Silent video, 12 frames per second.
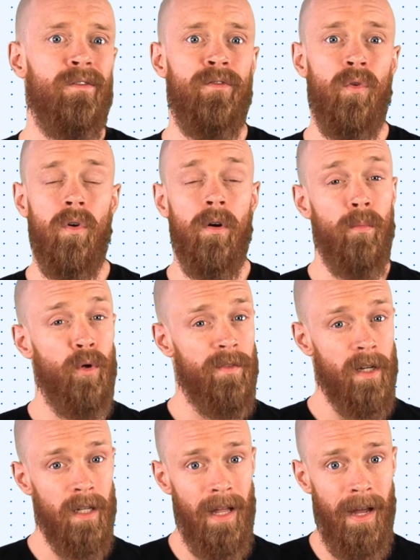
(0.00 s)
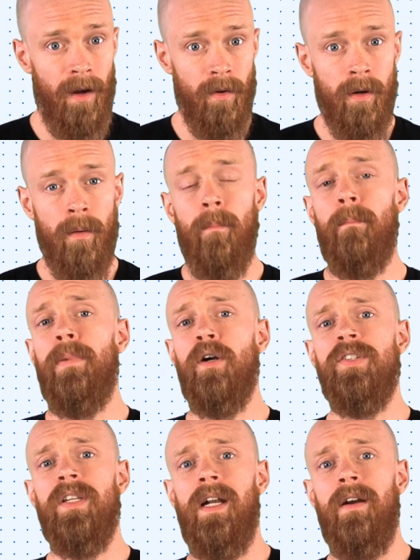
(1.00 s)
for move to cloud,
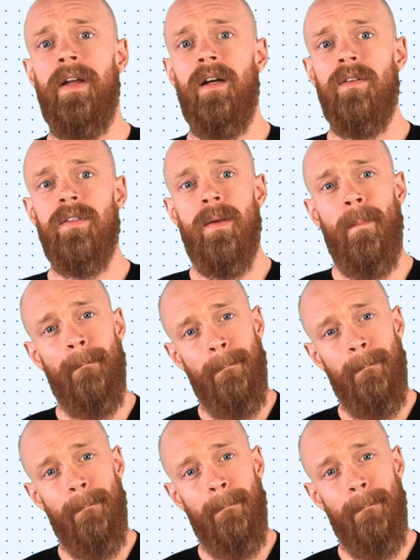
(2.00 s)
burst scenarios,